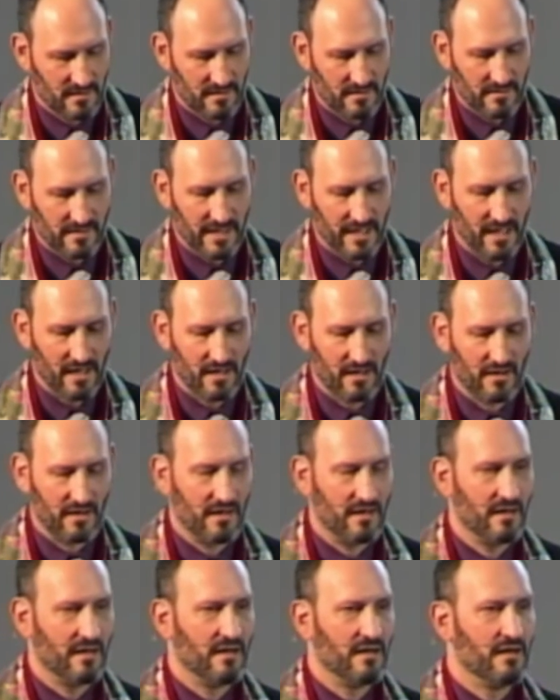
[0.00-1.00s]
that are
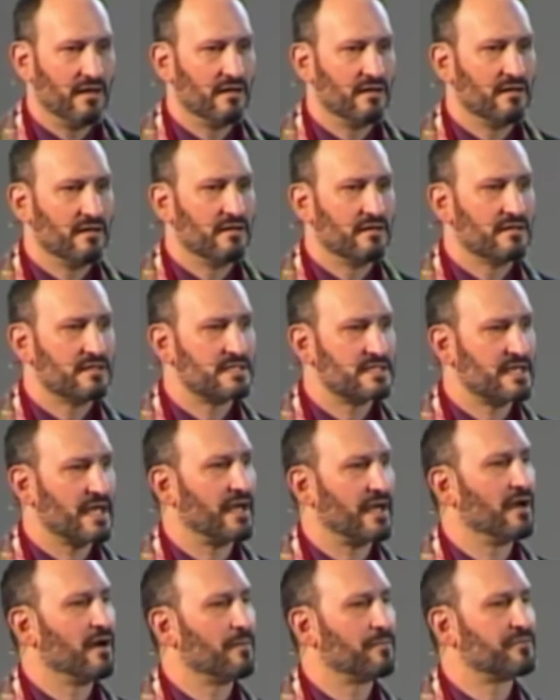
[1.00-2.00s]
set
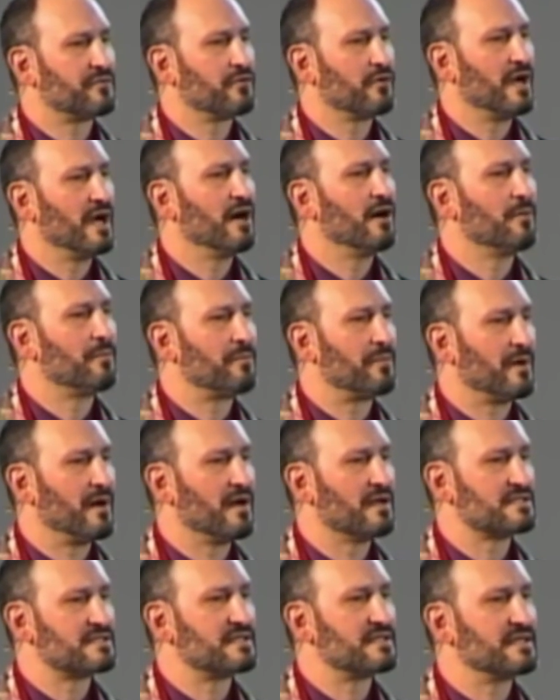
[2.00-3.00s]
up to help
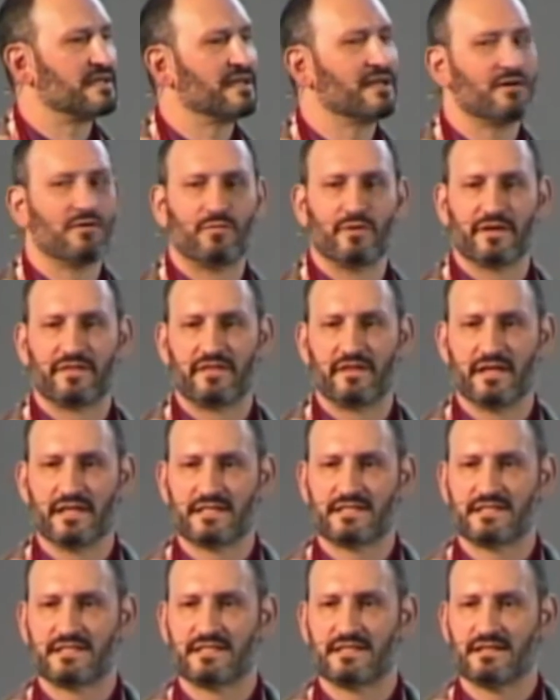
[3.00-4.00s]
us deal with
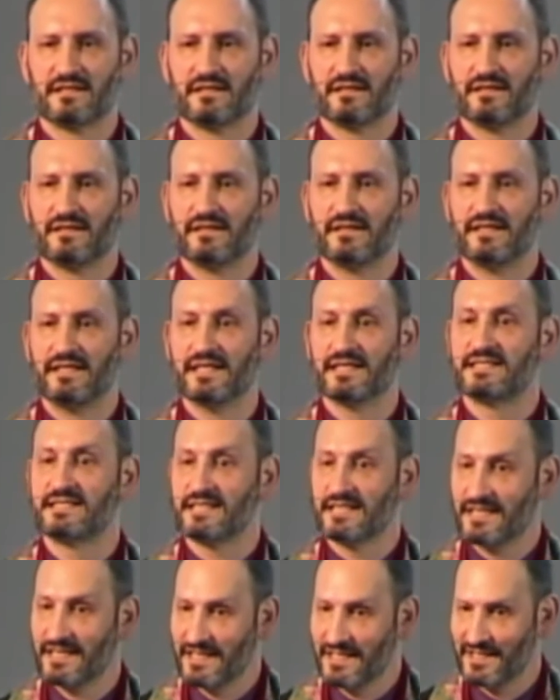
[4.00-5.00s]
this
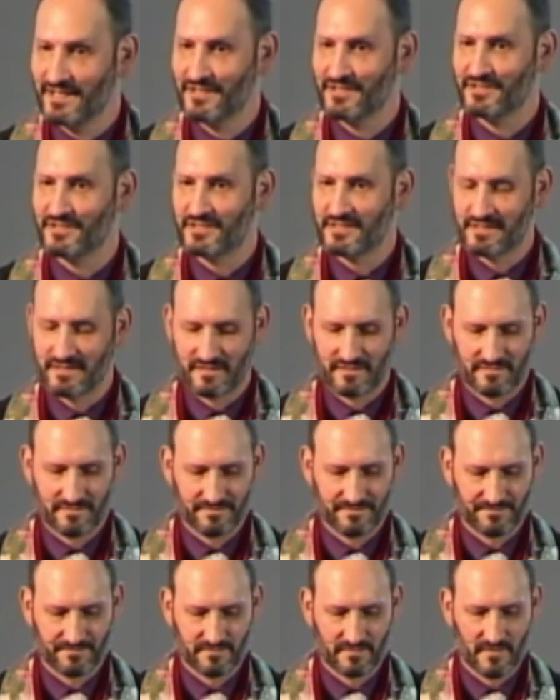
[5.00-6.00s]
dis-ease
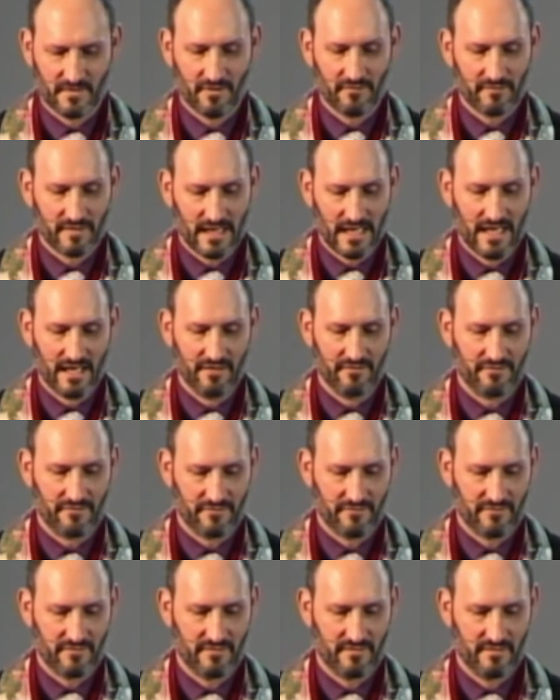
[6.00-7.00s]
of
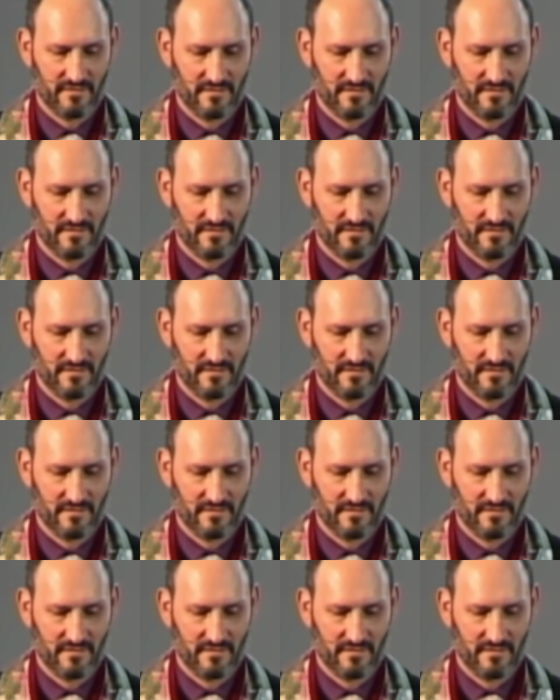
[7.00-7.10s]
life.